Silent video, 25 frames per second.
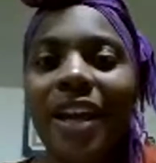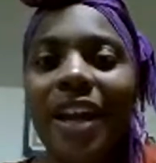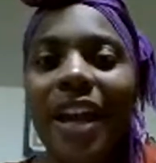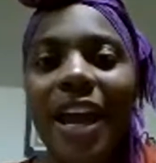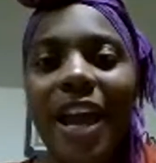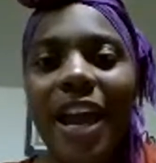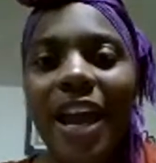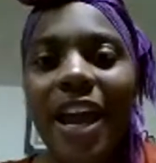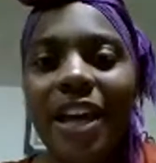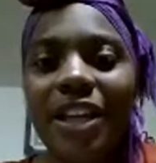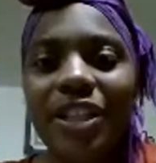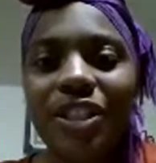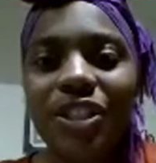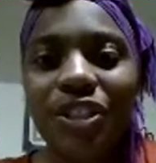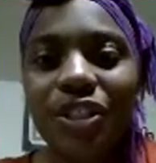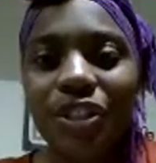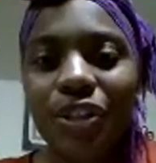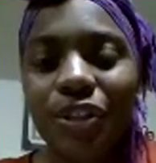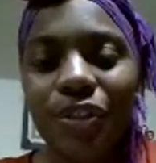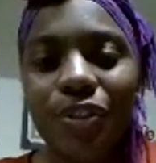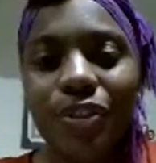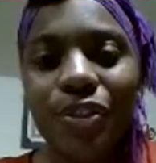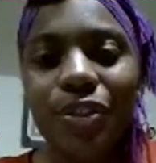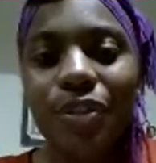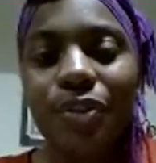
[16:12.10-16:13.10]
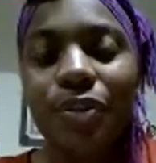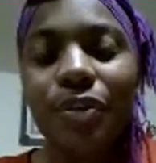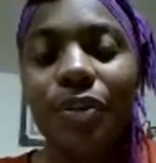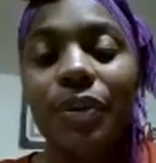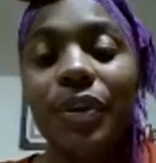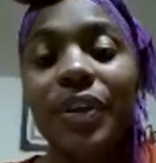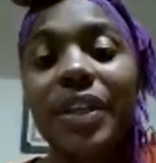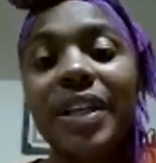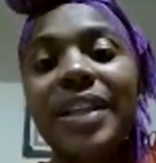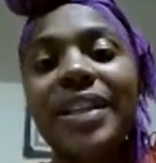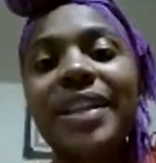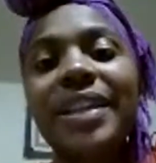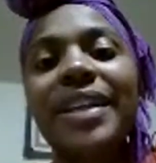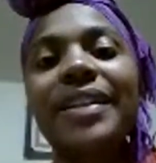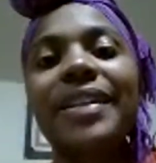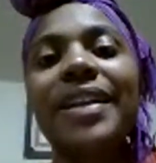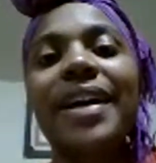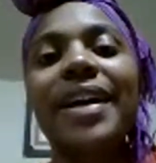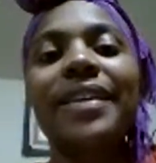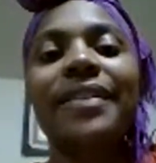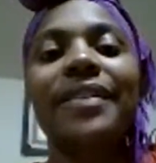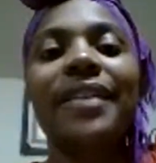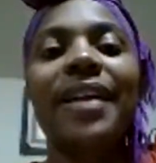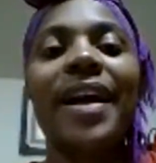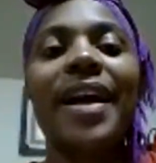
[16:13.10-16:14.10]
add sugar to or anything
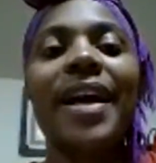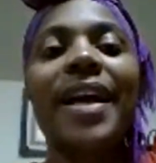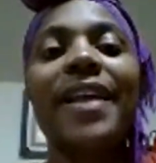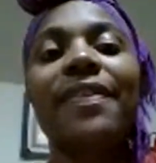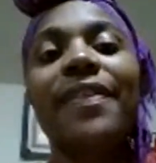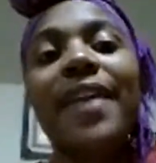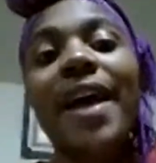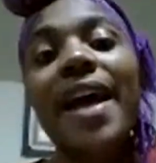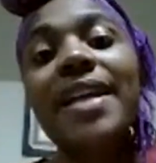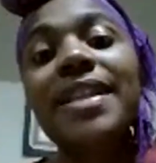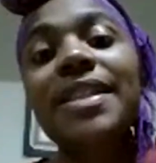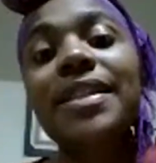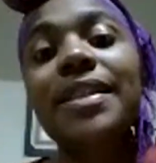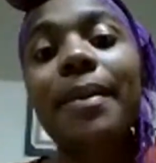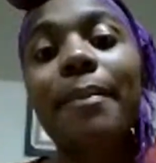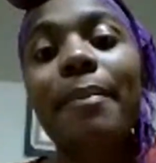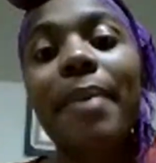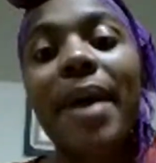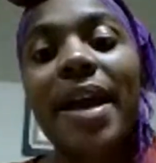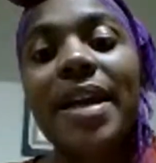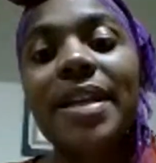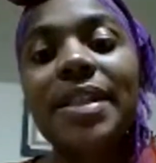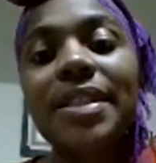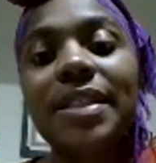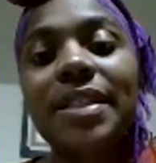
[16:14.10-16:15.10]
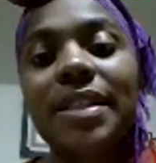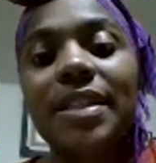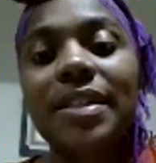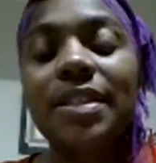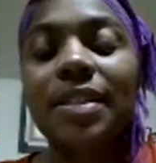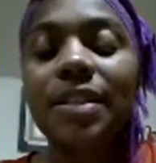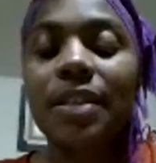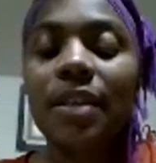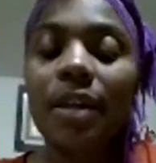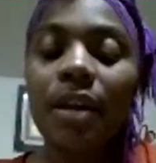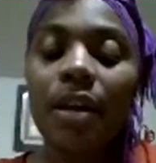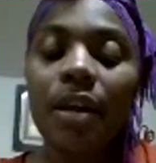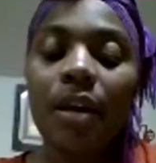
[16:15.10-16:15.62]
like that. And that's the basis.